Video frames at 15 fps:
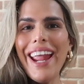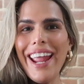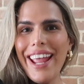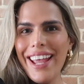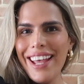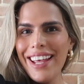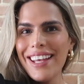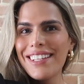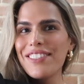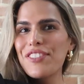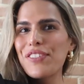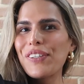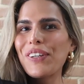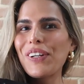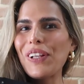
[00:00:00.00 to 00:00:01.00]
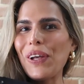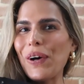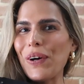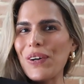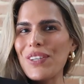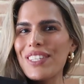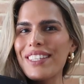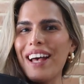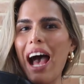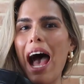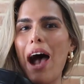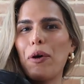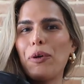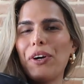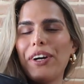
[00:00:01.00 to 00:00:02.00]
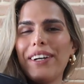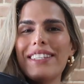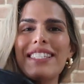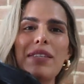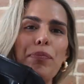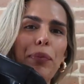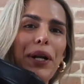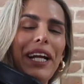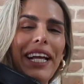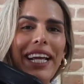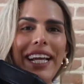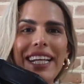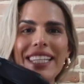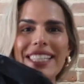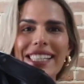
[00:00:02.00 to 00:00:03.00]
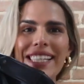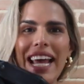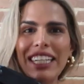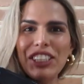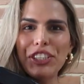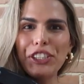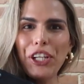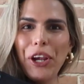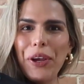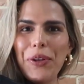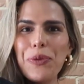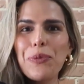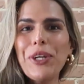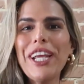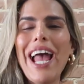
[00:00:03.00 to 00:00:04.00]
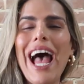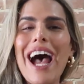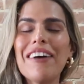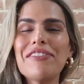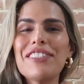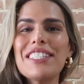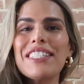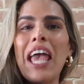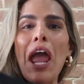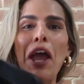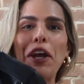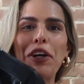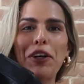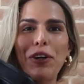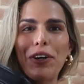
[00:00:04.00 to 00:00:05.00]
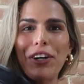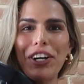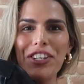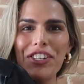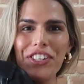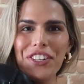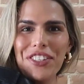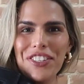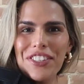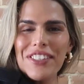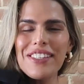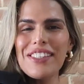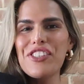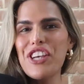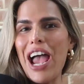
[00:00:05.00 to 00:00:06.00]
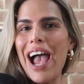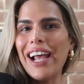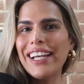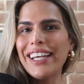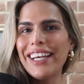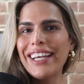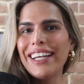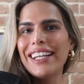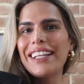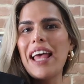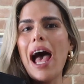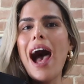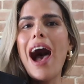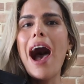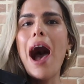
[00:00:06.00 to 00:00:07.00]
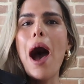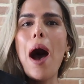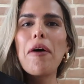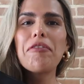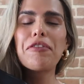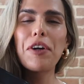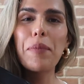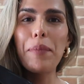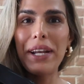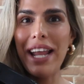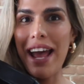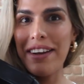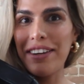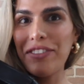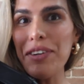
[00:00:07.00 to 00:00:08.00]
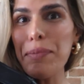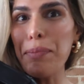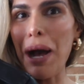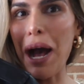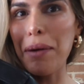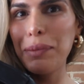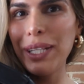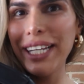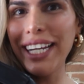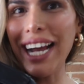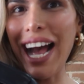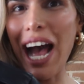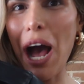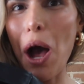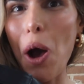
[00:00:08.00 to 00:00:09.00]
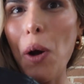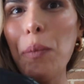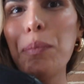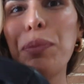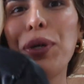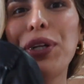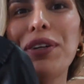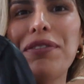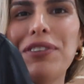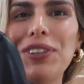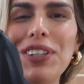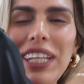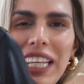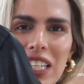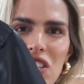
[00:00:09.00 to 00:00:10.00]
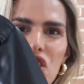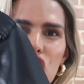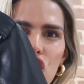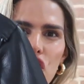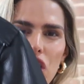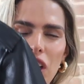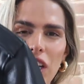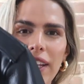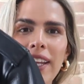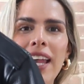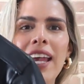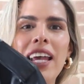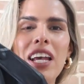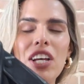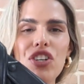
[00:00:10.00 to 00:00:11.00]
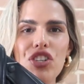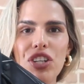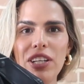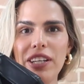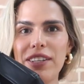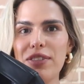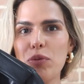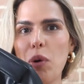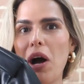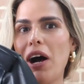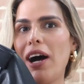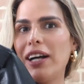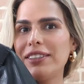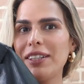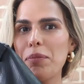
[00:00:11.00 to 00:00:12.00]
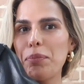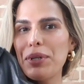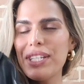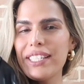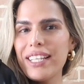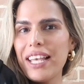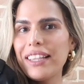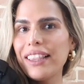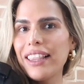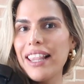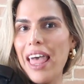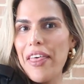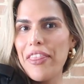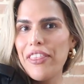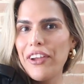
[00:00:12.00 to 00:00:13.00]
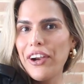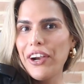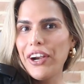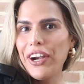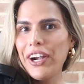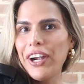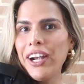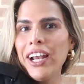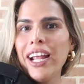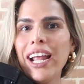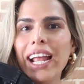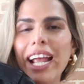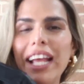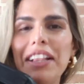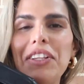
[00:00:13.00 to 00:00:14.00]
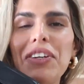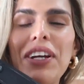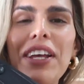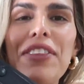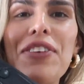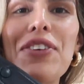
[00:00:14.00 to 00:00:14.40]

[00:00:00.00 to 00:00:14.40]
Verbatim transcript: And to close our spring section, we have this gorgeous jacket from Banana Republic. How beautiful is she? She is 100% leather, and look at